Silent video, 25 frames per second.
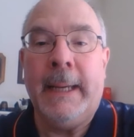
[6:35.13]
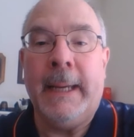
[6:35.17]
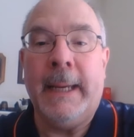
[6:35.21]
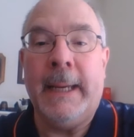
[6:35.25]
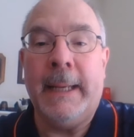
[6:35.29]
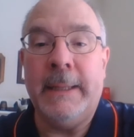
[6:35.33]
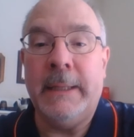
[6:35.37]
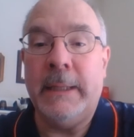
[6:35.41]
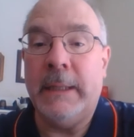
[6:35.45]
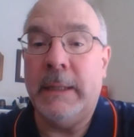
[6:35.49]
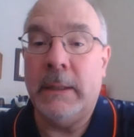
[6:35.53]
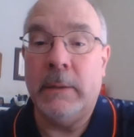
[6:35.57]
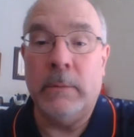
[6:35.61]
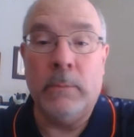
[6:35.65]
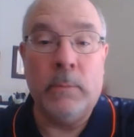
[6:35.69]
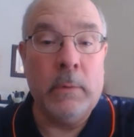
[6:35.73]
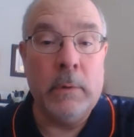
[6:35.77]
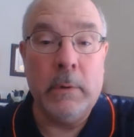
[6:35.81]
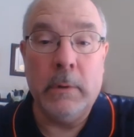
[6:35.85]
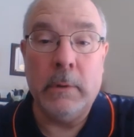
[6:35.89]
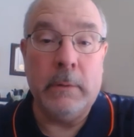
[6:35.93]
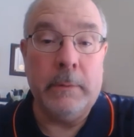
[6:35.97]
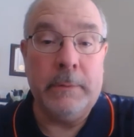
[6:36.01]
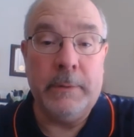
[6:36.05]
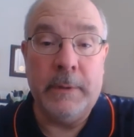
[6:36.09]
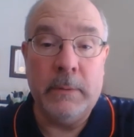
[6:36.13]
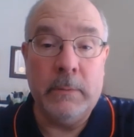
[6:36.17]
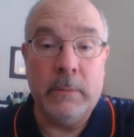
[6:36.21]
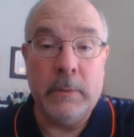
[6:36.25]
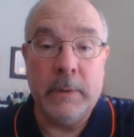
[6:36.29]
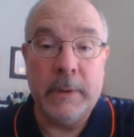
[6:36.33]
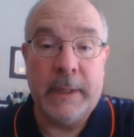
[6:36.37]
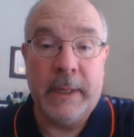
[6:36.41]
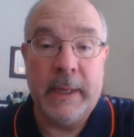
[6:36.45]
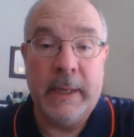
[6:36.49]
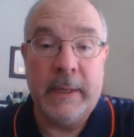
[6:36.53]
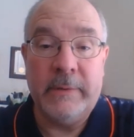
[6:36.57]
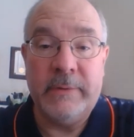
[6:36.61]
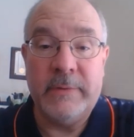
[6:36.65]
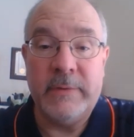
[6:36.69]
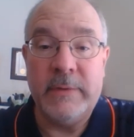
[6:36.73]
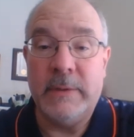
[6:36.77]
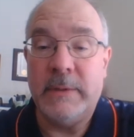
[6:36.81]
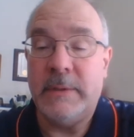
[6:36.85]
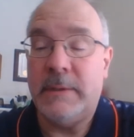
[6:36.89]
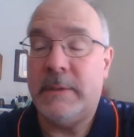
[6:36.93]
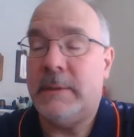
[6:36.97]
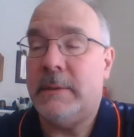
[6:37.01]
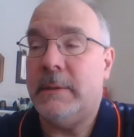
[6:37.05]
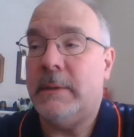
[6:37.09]
And there were
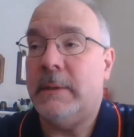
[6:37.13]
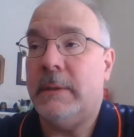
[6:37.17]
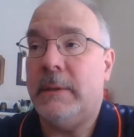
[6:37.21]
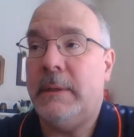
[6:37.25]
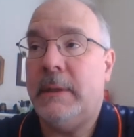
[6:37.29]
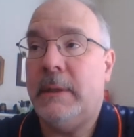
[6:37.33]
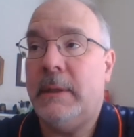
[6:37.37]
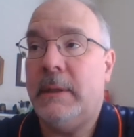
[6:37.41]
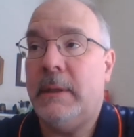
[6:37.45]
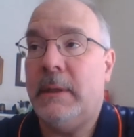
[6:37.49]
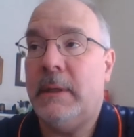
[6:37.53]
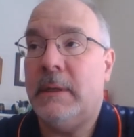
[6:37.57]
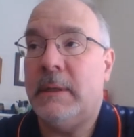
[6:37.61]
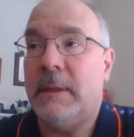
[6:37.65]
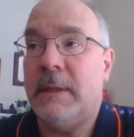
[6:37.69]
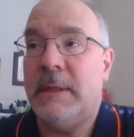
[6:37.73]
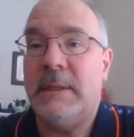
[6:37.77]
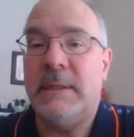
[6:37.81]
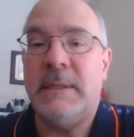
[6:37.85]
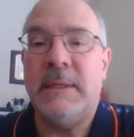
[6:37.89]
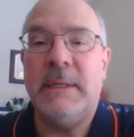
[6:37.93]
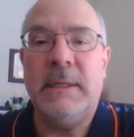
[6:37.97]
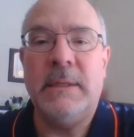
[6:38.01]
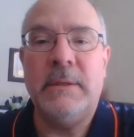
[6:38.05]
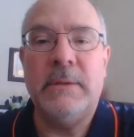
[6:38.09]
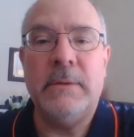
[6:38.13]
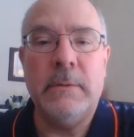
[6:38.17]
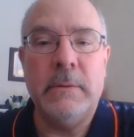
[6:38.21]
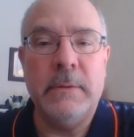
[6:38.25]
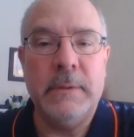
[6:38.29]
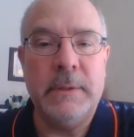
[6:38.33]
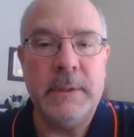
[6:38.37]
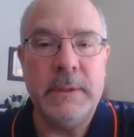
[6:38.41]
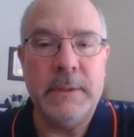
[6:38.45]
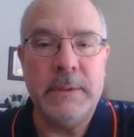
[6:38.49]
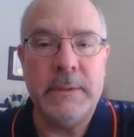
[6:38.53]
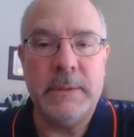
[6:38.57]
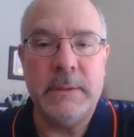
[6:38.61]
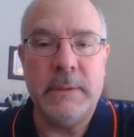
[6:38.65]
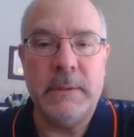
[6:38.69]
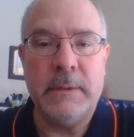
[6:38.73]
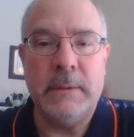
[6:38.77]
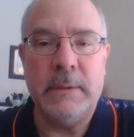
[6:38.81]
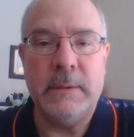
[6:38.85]
cases in the 1930s.